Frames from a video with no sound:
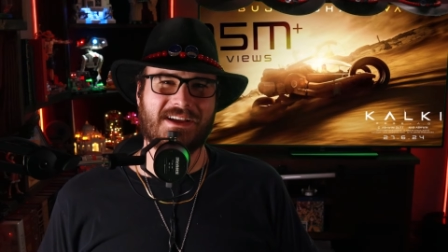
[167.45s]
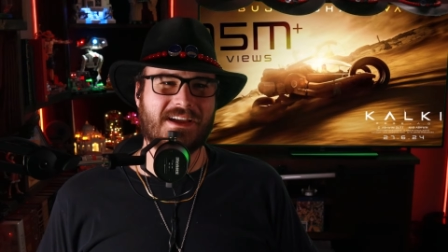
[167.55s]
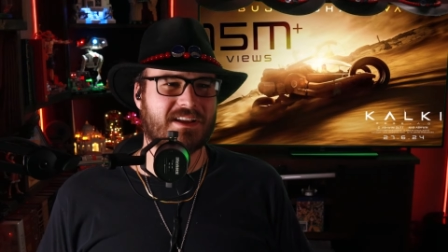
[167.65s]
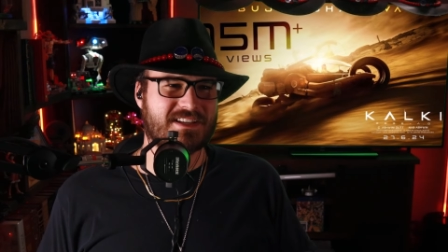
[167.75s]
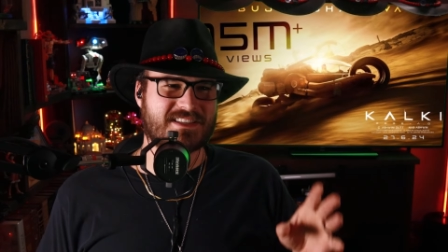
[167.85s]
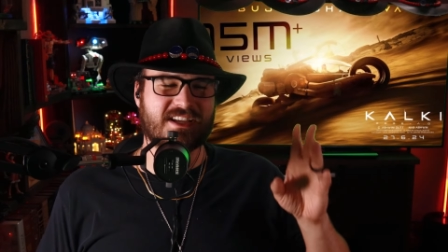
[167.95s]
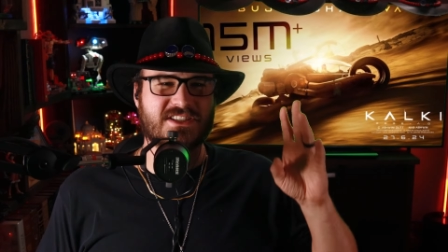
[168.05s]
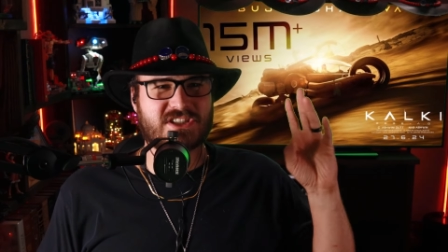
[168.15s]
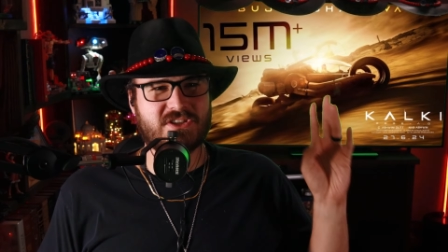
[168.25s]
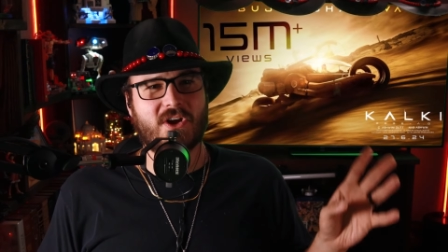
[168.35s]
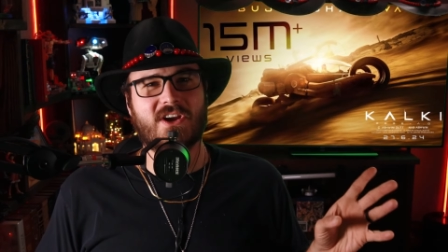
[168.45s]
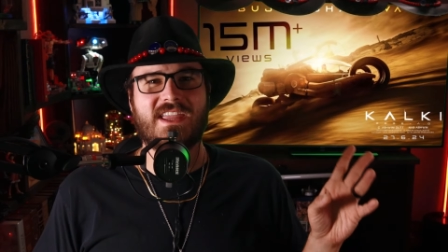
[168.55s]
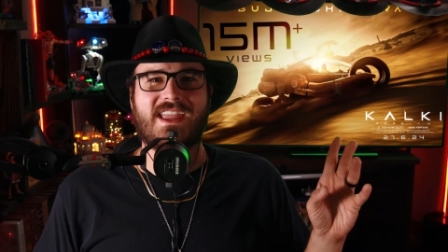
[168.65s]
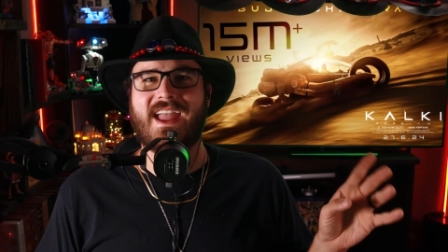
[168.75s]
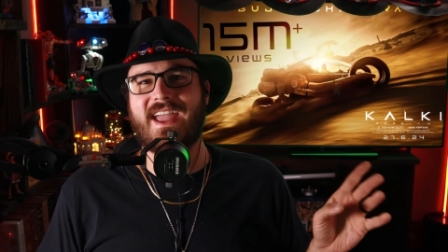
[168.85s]
because a
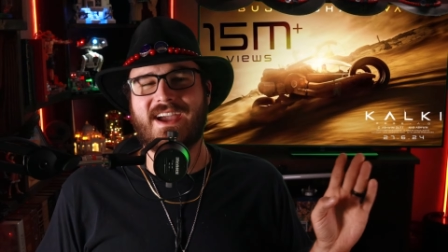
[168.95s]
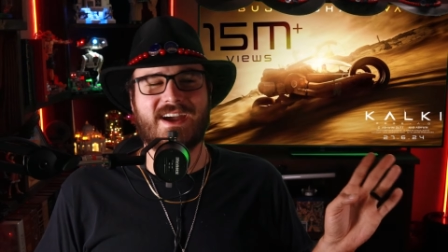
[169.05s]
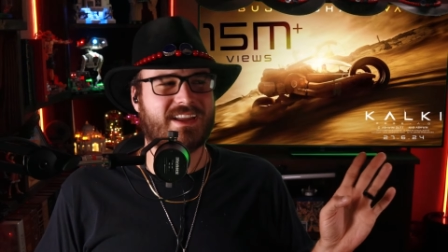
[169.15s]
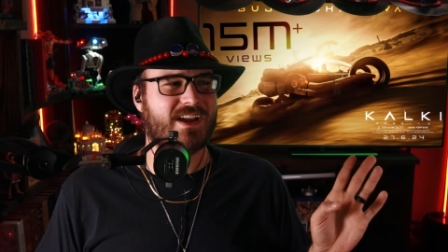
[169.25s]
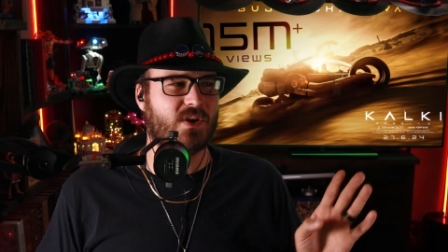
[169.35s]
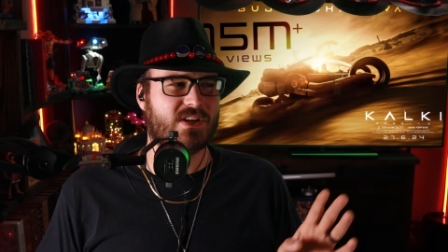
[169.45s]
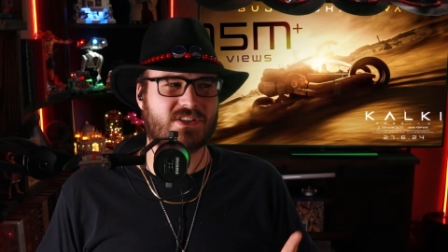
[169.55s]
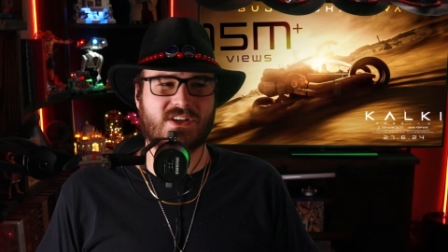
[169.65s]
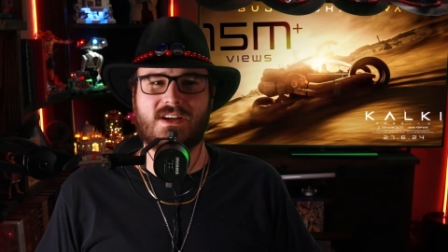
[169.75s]
snarky AI character